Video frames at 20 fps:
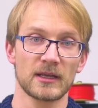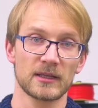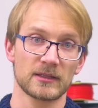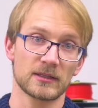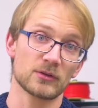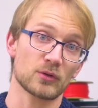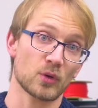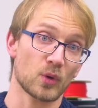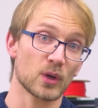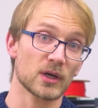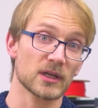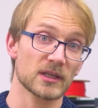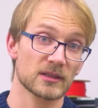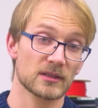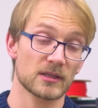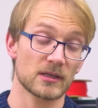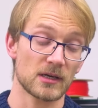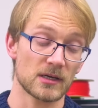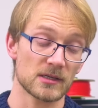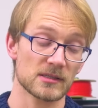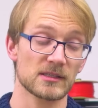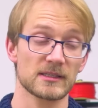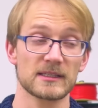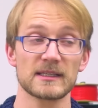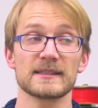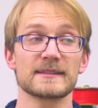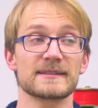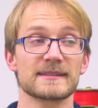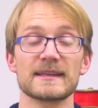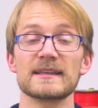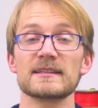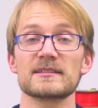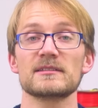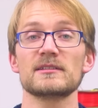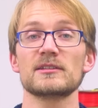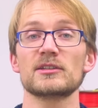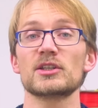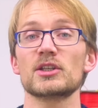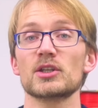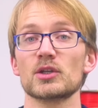The torque the nozzle needs isn't
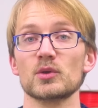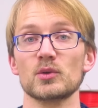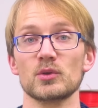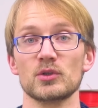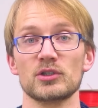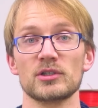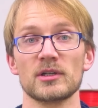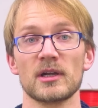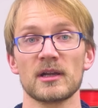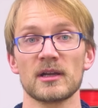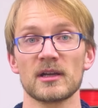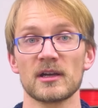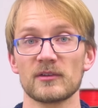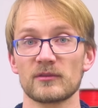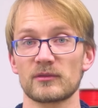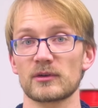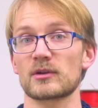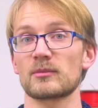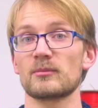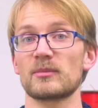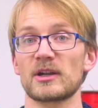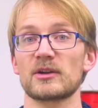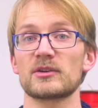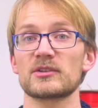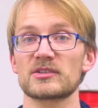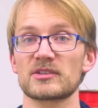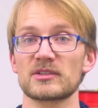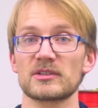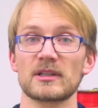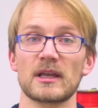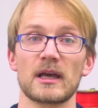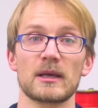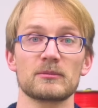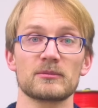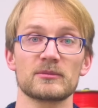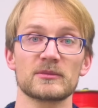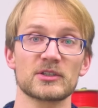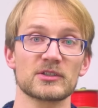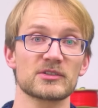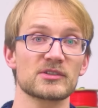huge, for comparison,
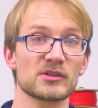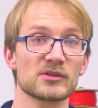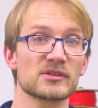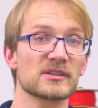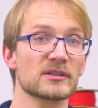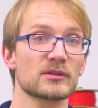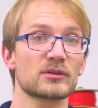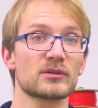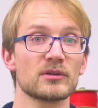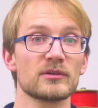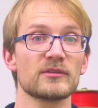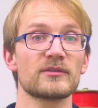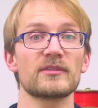I'm just using two